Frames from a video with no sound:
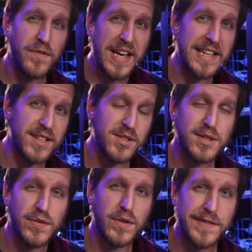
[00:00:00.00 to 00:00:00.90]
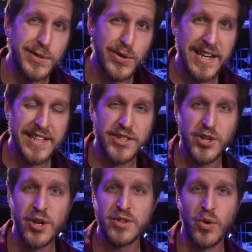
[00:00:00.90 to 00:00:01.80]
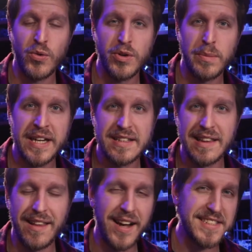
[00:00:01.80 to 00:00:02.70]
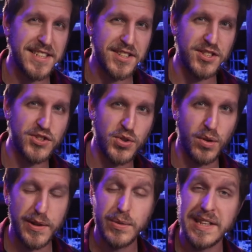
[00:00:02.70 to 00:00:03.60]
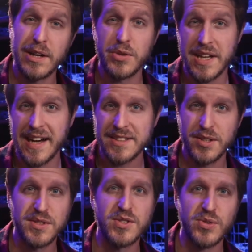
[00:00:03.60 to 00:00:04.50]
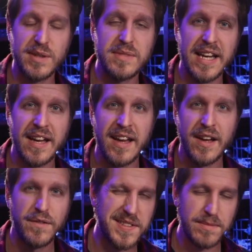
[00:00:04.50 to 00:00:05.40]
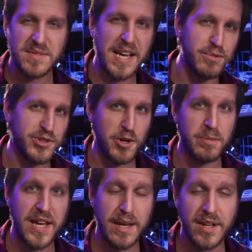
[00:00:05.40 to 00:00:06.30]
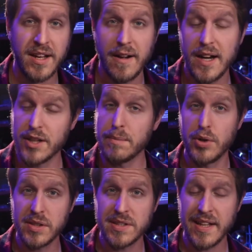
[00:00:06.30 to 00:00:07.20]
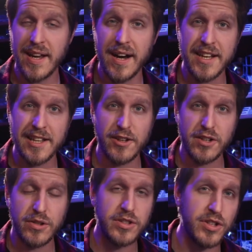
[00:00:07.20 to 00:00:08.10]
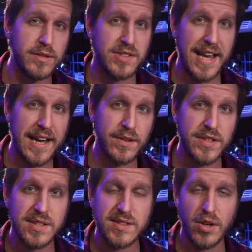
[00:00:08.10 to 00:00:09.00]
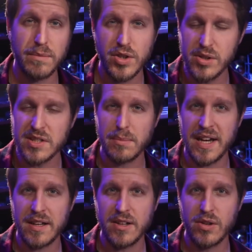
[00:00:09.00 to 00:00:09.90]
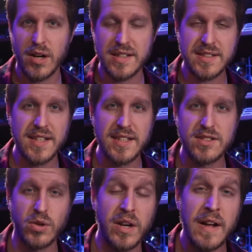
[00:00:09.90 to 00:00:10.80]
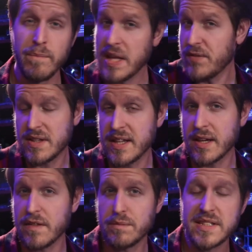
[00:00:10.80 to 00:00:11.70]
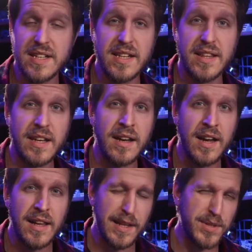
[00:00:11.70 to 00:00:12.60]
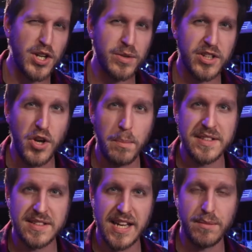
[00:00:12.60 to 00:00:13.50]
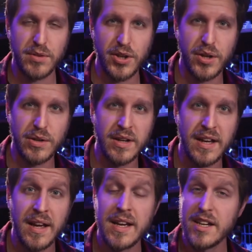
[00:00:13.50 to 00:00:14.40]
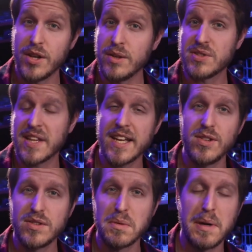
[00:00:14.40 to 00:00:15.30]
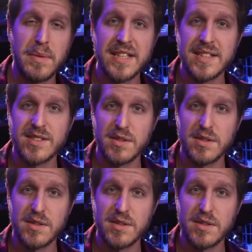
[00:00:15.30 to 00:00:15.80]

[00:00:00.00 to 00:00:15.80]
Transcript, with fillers: found that useful for creating your own automated lighting controller with the Elgato Stream Deck for some tabletop gaming. I know personally I get a lot of good use out of it, so I'm curious about your ideas or if you think I've missed anything, let me know in the comments down below. A huge thank you to my amazing